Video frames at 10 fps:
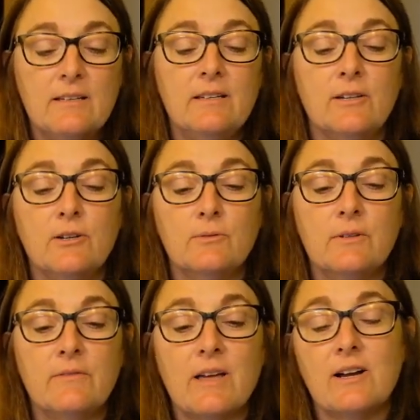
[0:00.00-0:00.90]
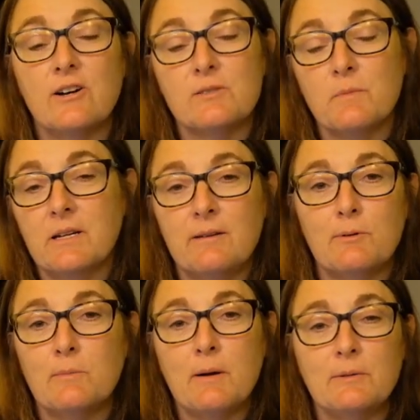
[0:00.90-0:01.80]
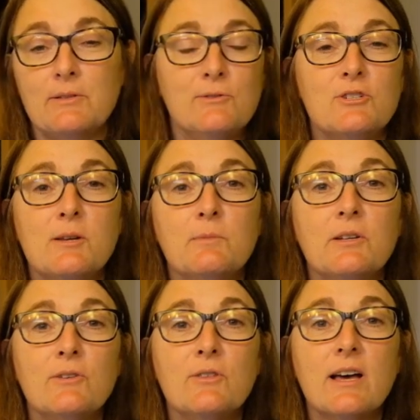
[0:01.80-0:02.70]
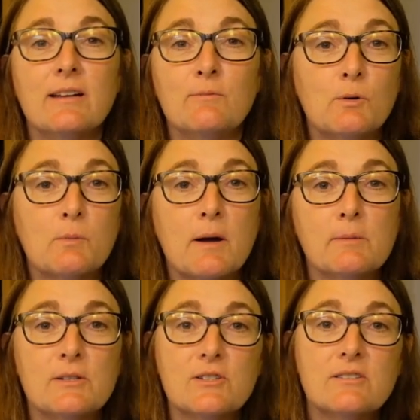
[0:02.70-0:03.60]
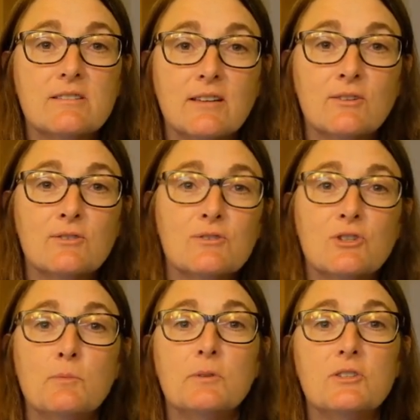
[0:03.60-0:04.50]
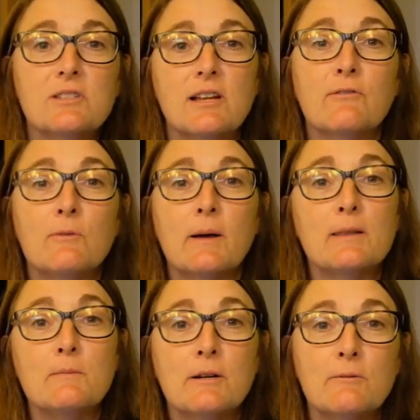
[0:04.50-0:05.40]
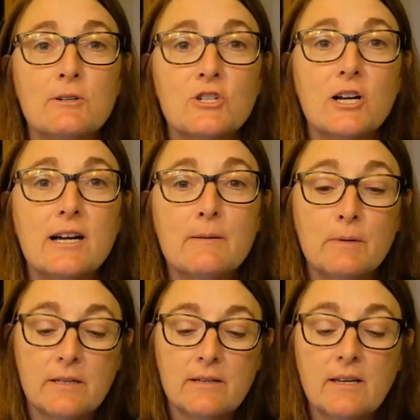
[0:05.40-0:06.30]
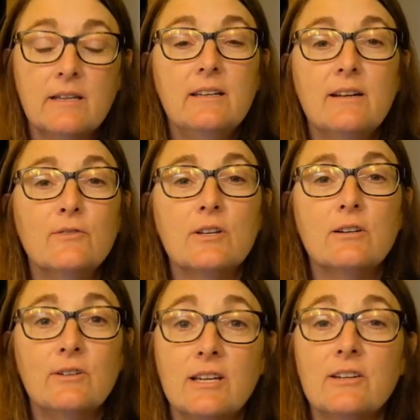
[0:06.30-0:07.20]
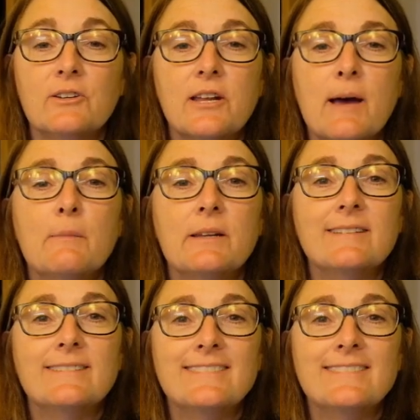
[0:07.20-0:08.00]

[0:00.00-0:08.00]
You know, if that costs money, we're probably too cheap to do that, and we'll probably just tell you stupid stuff about the beer we try, but you never know, it could happen.